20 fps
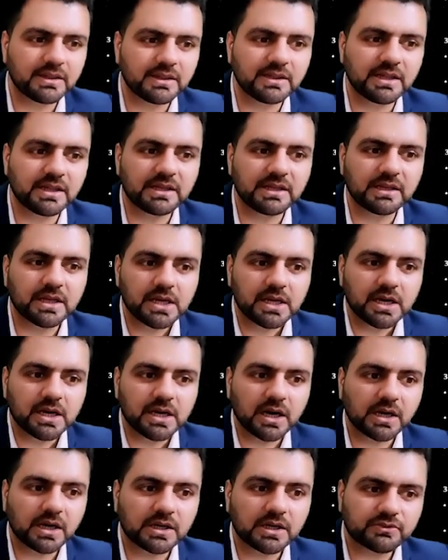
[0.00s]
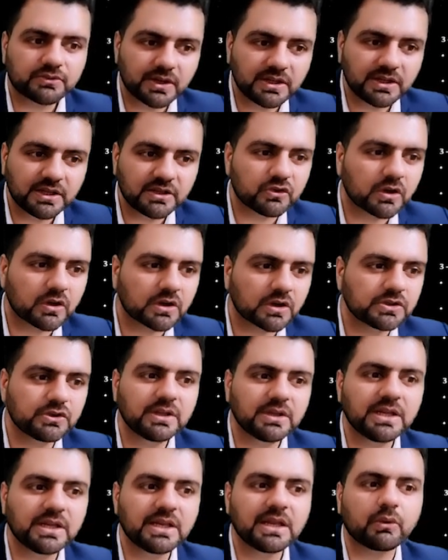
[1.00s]
The trading stock
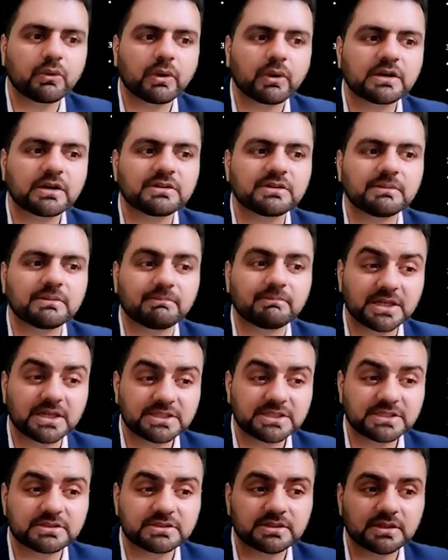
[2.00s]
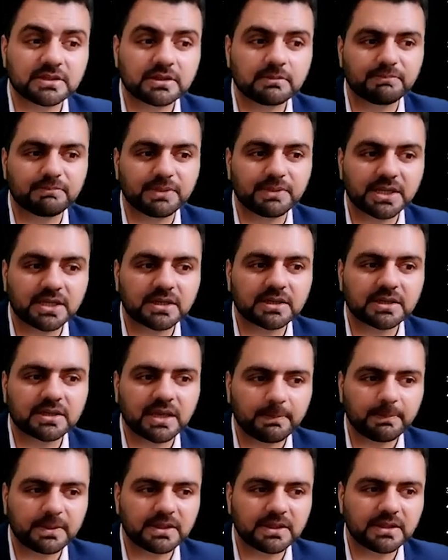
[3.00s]
usually requires the much bigger
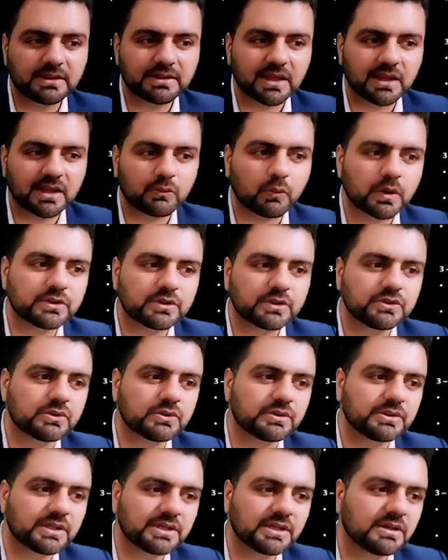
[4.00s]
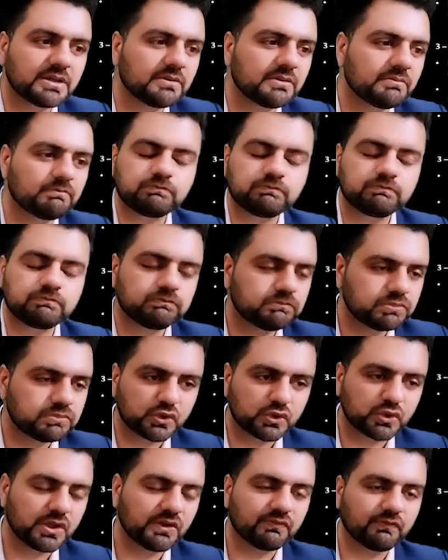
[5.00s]
capital than what you needed
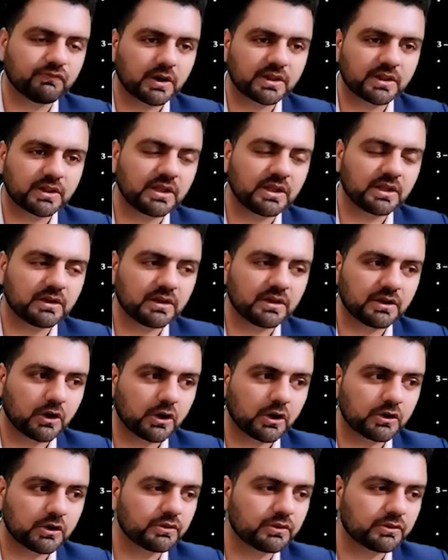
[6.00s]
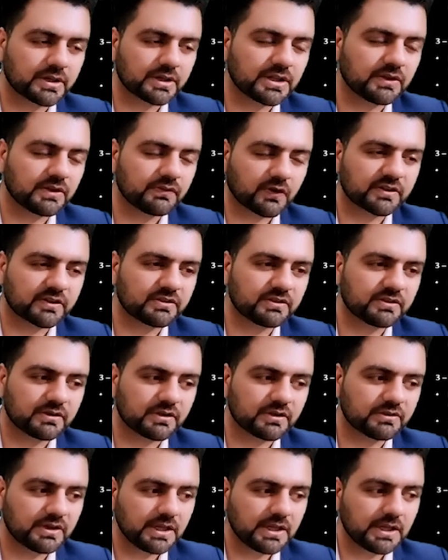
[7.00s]
in order to trade the forex
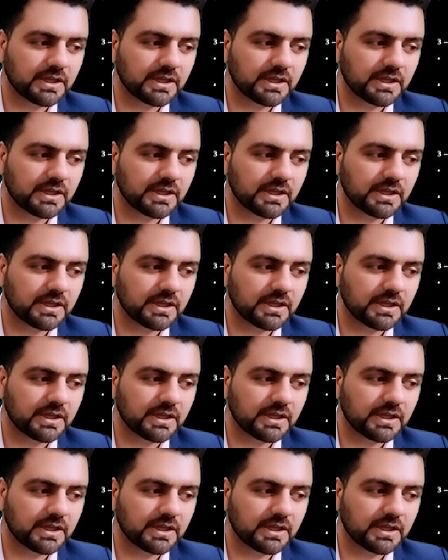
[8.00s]
industry.